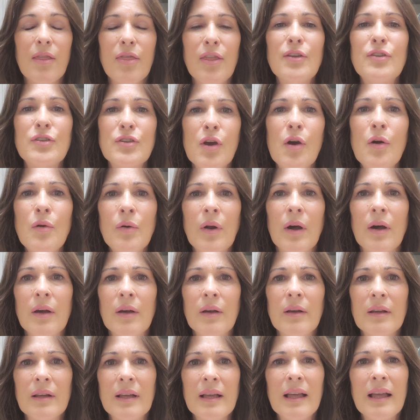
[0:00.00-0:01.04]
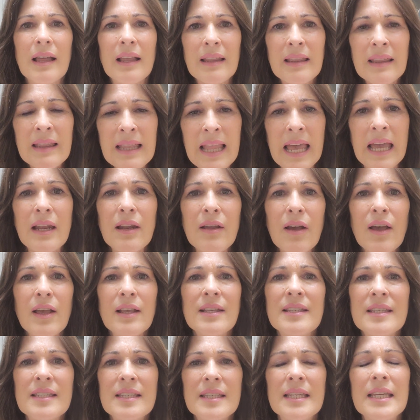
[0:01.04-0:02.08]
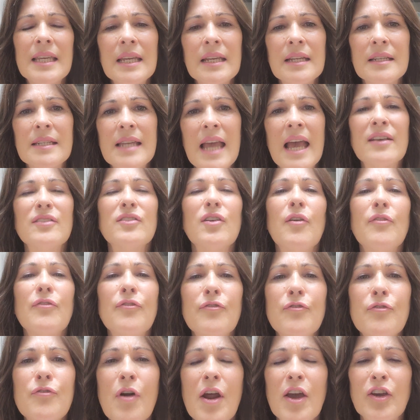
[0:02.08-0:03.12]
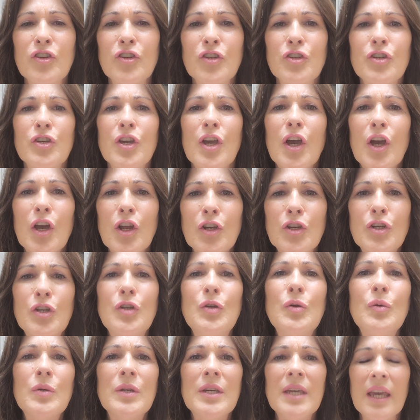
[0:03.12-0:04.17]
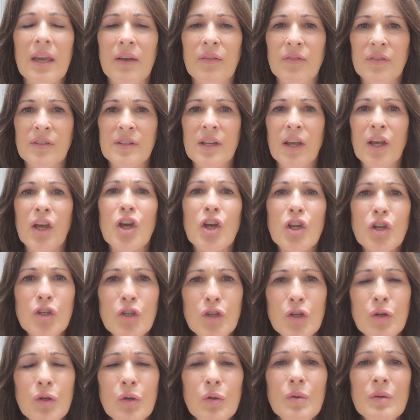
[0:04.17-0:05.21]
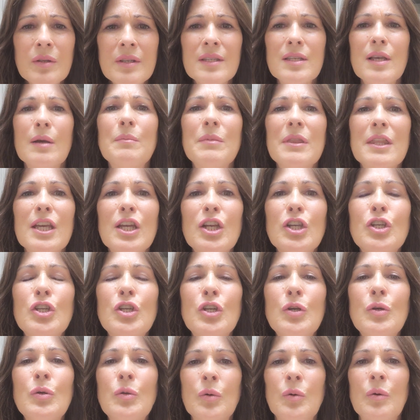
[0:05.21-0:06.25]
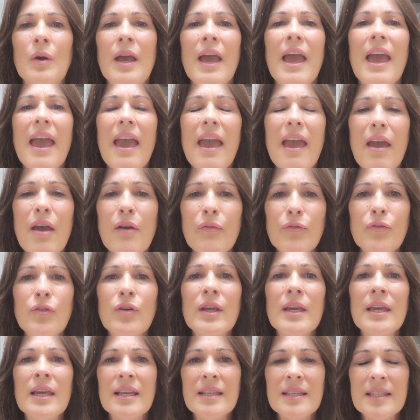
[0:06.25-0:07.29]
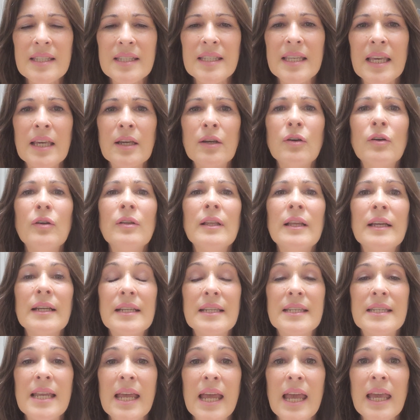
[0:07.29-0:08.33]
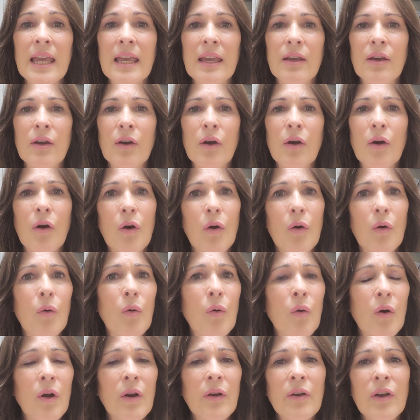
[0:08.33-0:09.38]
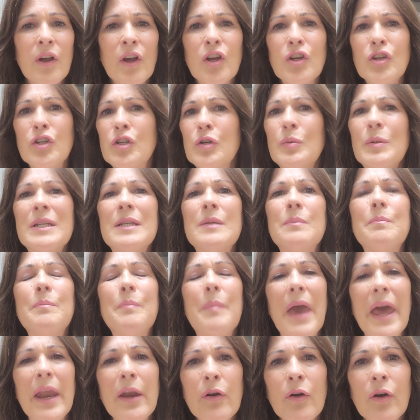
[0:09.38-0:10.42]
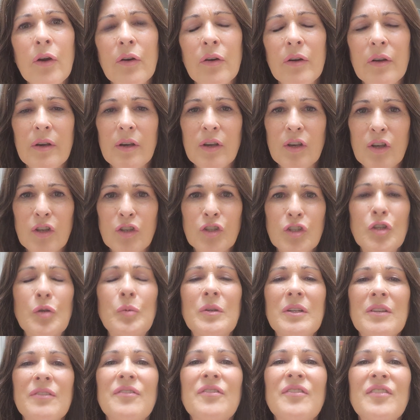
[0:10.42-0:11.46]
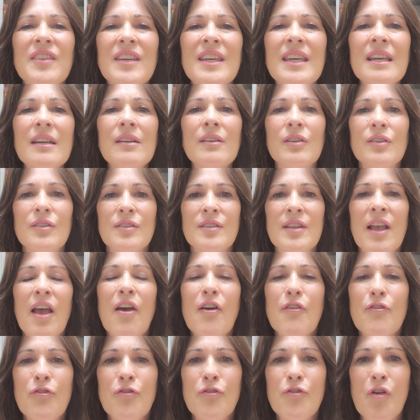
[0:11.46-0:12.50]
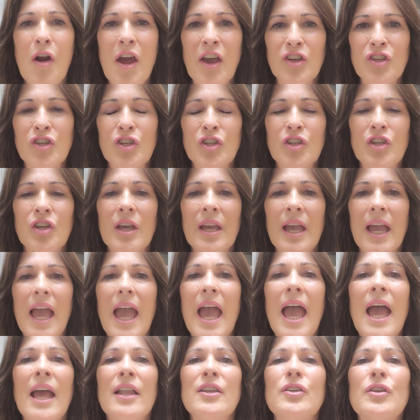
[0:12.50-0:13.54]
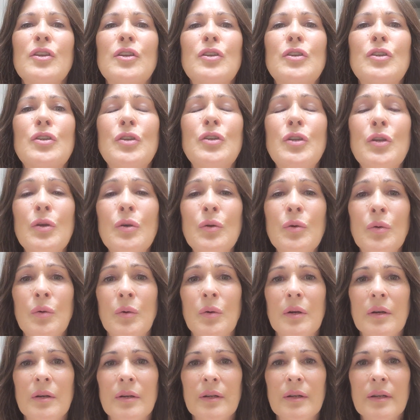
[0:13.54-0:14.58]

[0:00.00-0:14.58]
the Torah. Let us see it as a fresh new gift. Do something new every single day or do it better so it feels fresh and new.